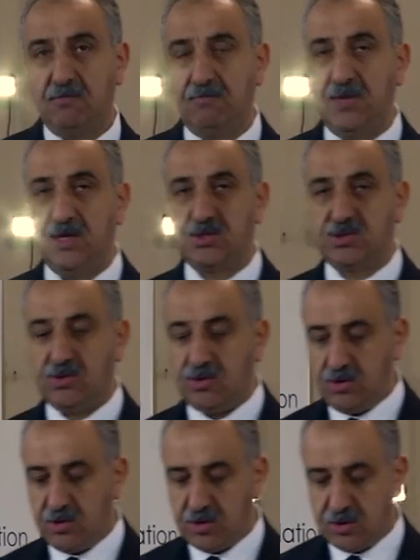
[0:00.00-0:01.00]
Make
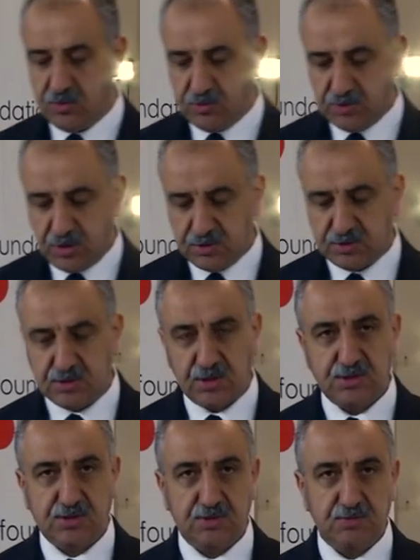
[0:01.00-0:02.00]
sure you do not
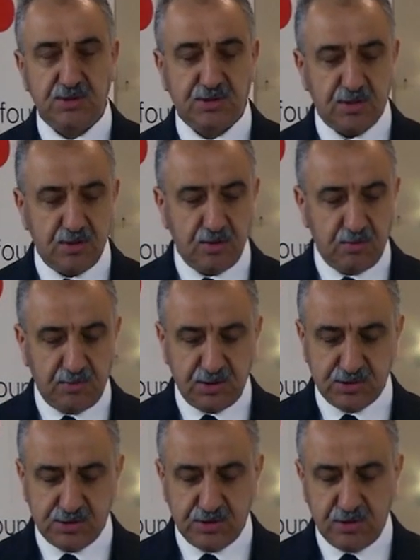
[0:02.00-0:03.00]
touch the material
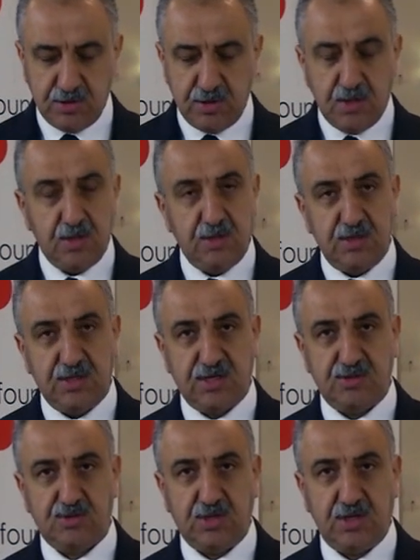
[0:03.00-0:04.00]
much. You
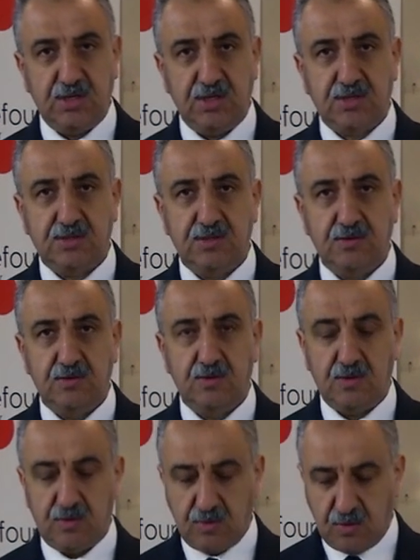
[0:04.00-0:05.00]
can drain it,
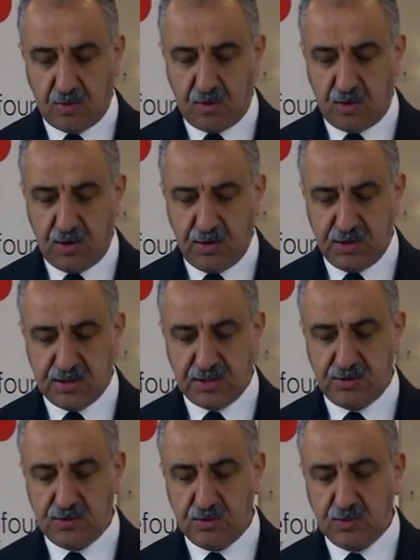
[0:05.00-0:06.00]
or you
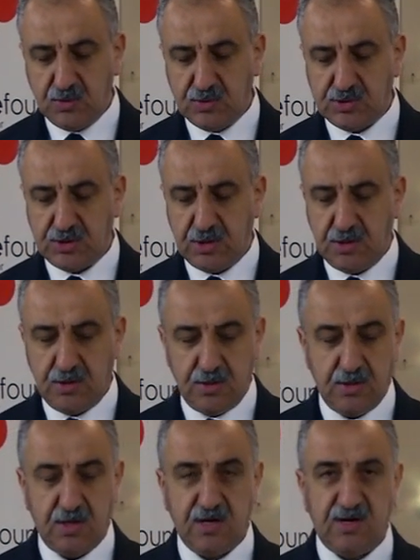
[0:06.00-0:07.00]
can use a